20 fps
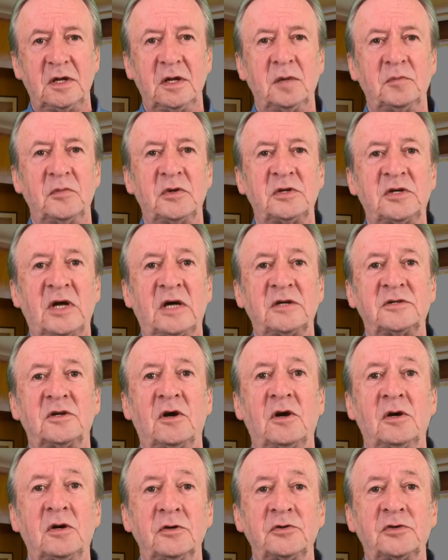but as
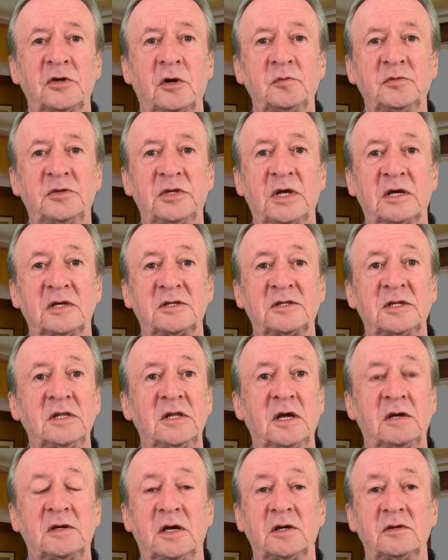art objects in
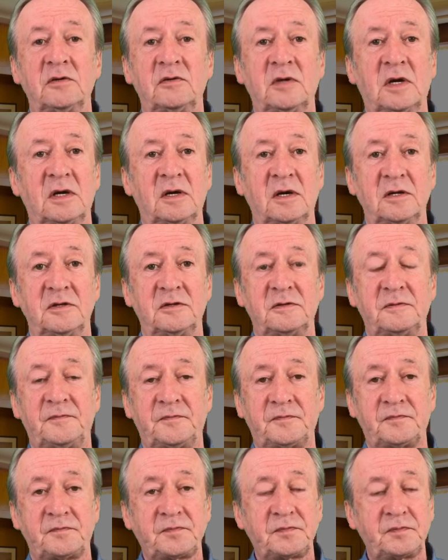their own right.
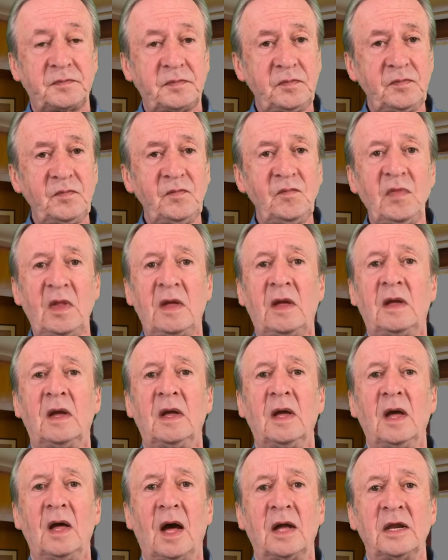
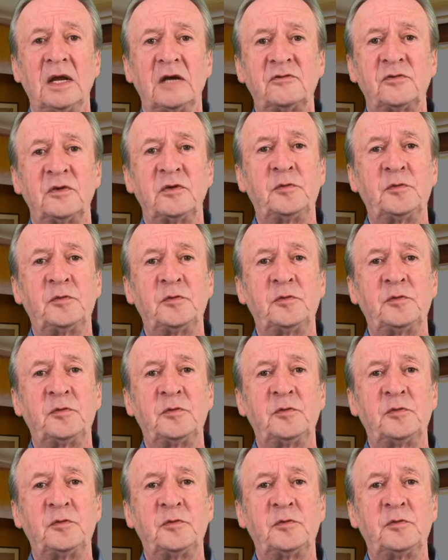And as with